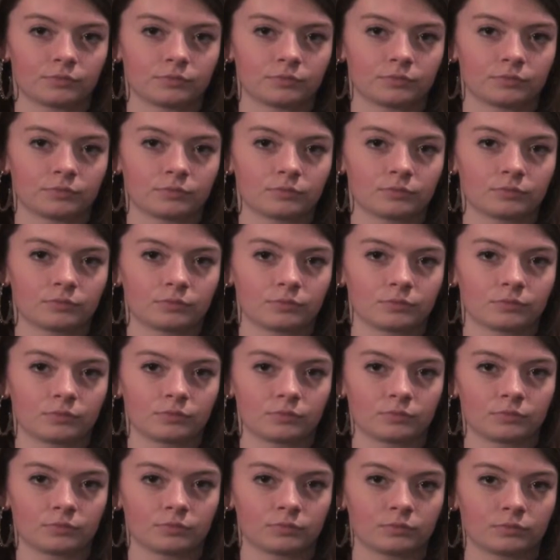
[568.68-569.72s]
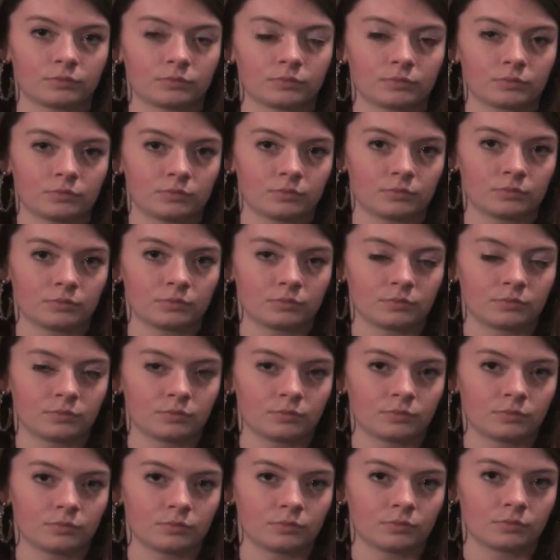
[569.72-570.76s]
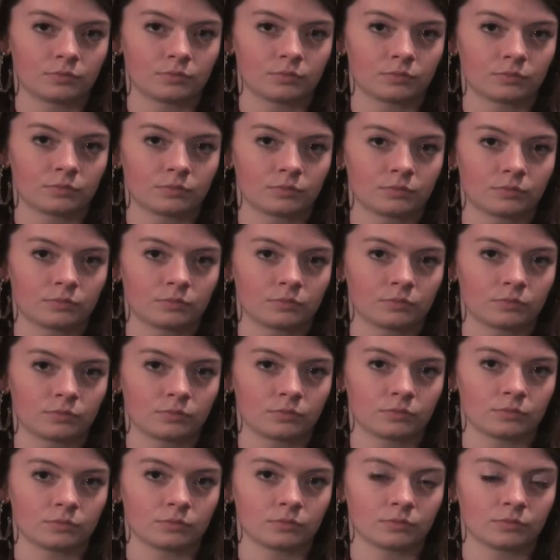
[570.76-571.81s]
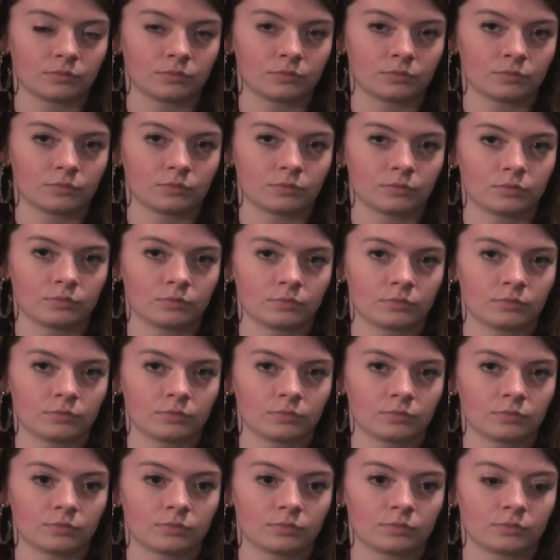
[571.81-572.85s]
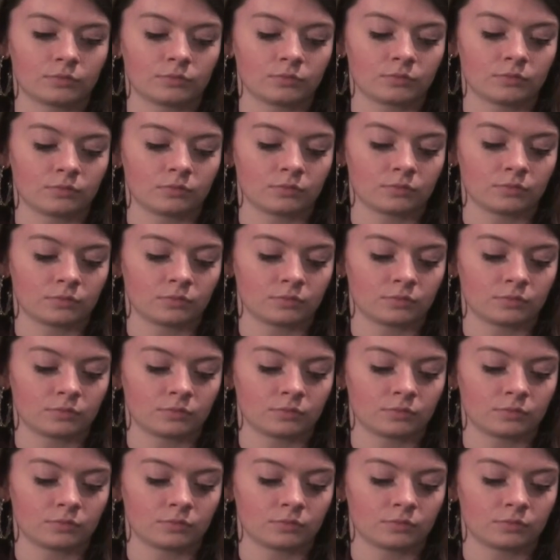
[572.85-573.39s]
This person isn't speaking.